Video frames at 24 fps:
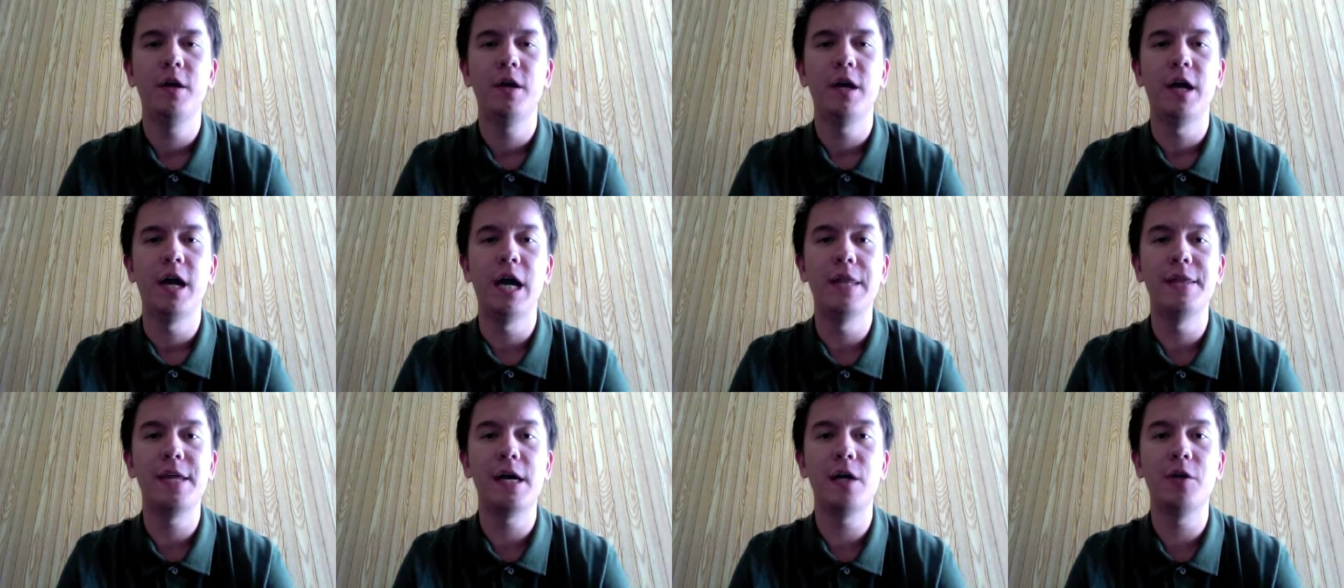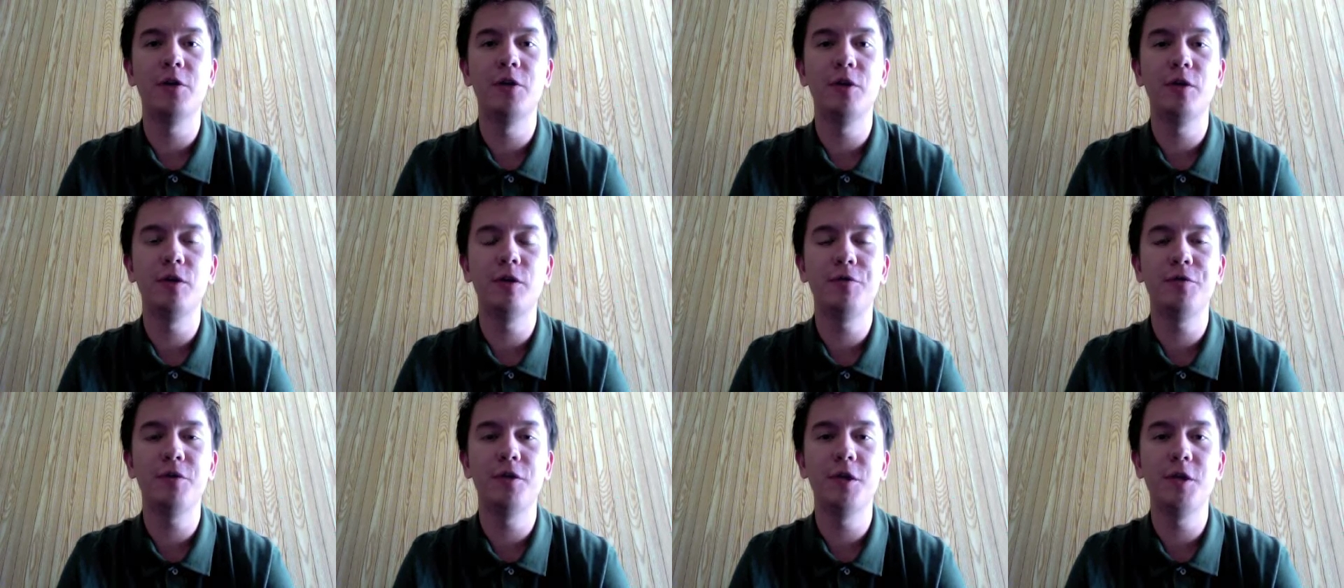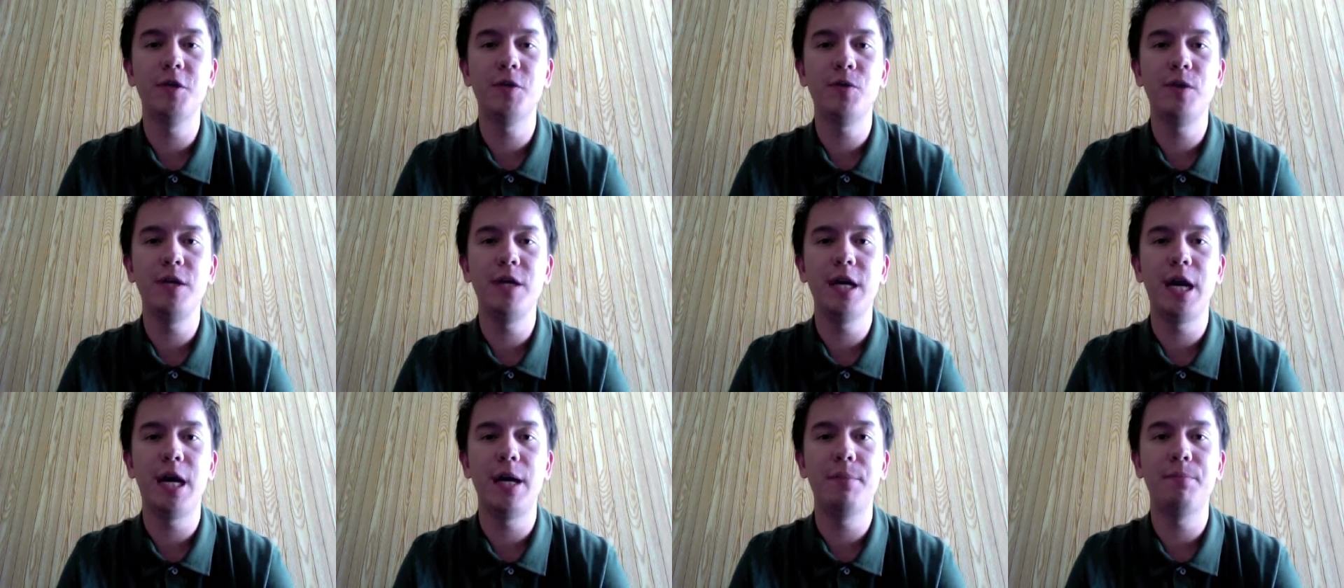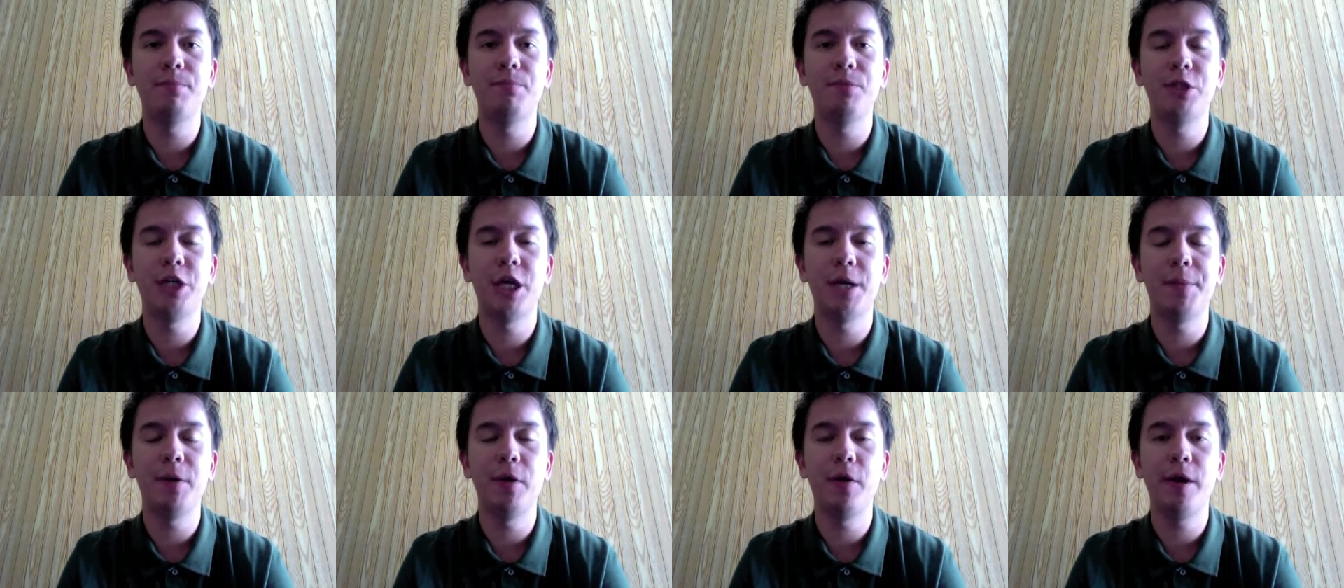And that'll do it for this week. I'm
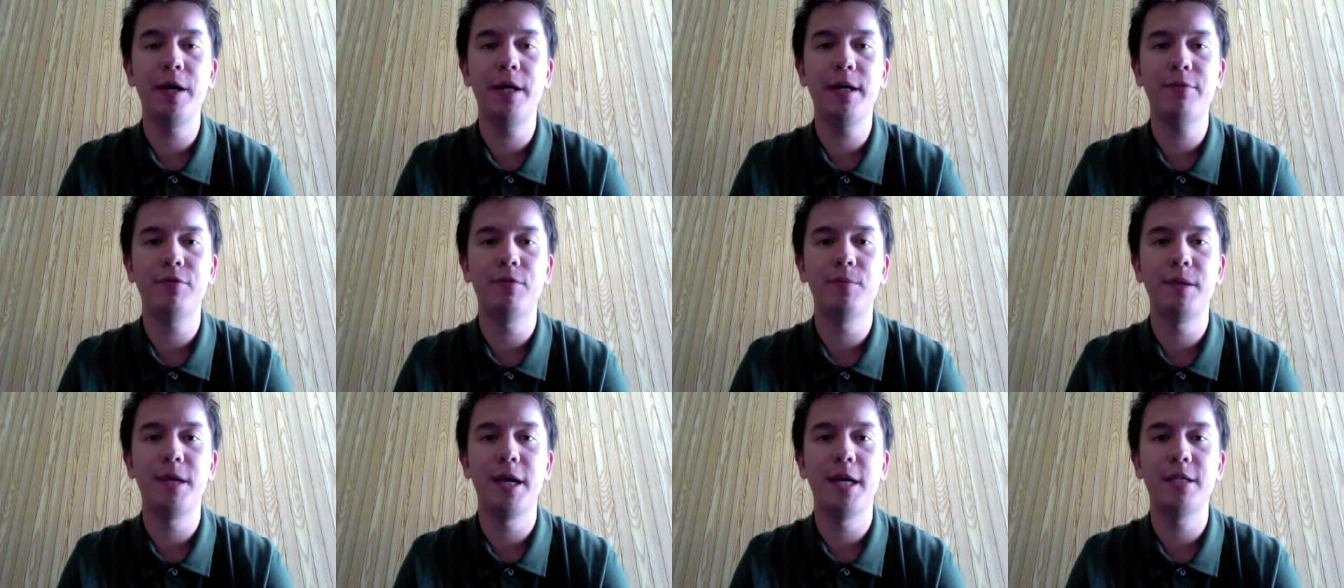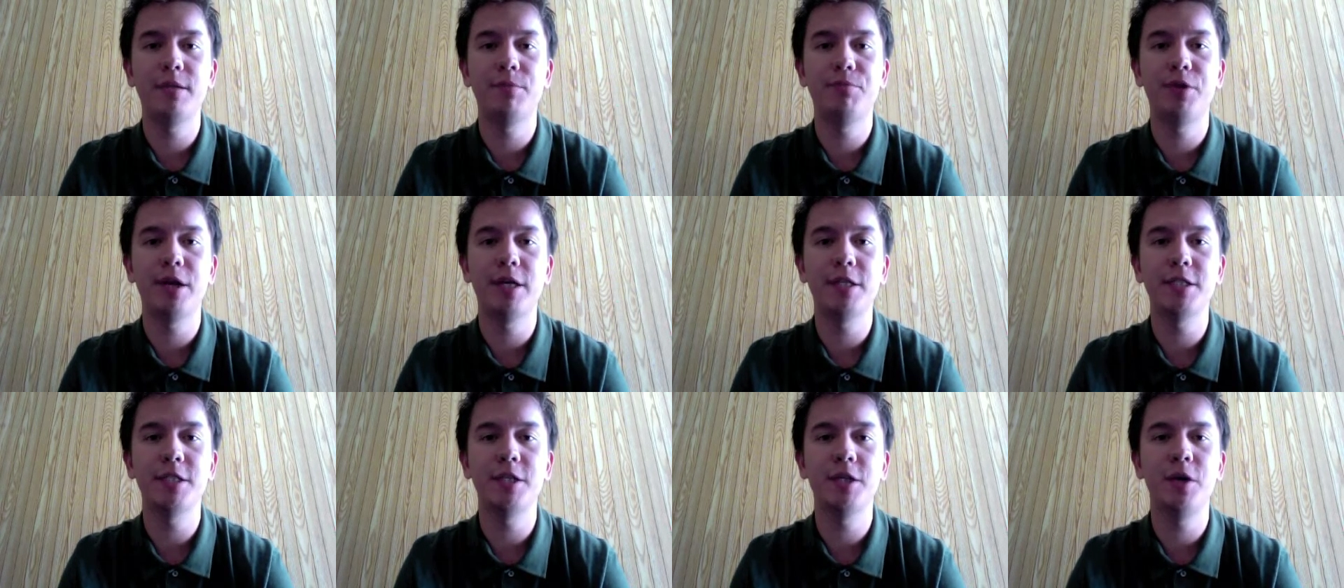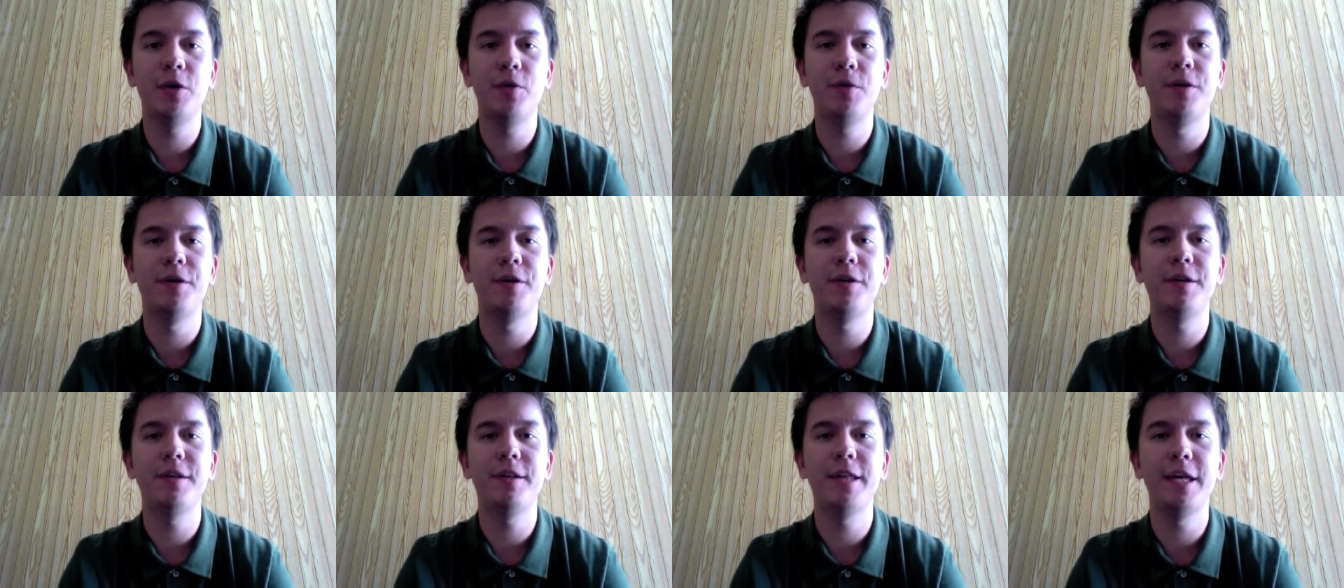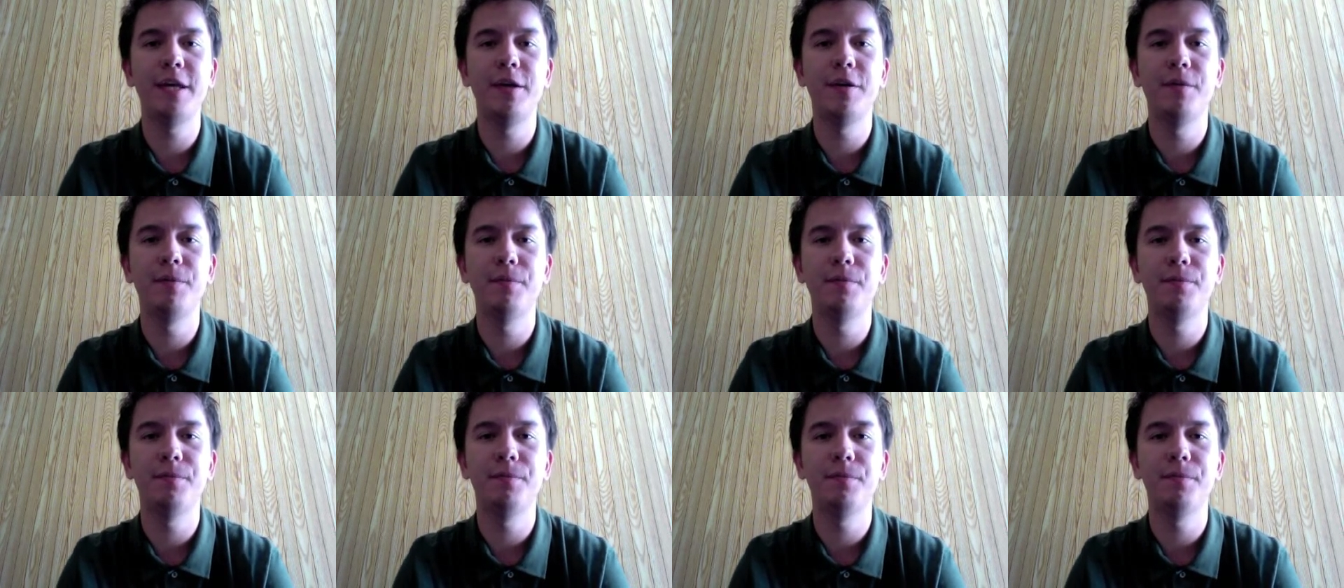Jeremy Hoyk from the Yankton Press in Dakota. Thank you.